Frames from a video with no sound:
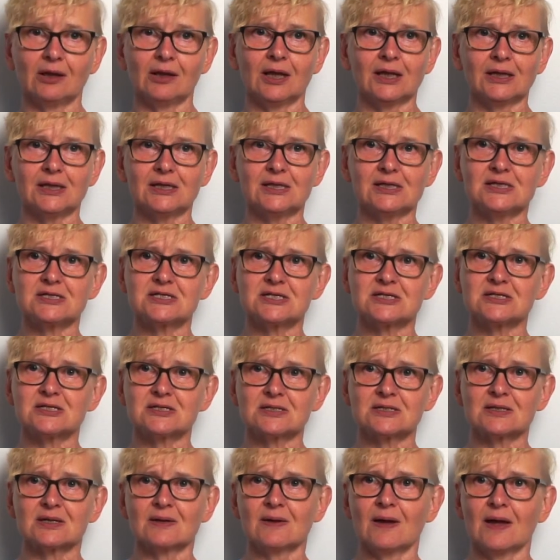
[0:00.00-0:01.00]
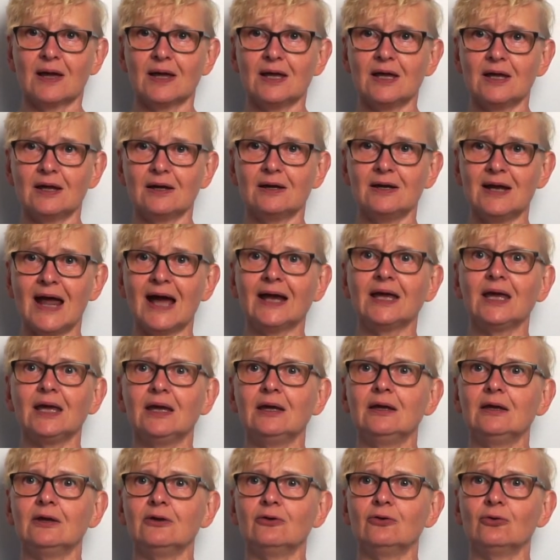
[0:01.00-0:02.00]
that it's
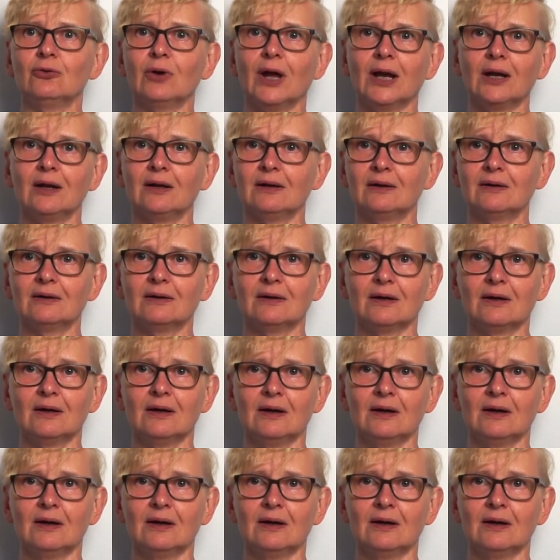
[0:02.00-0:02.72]
nagging you and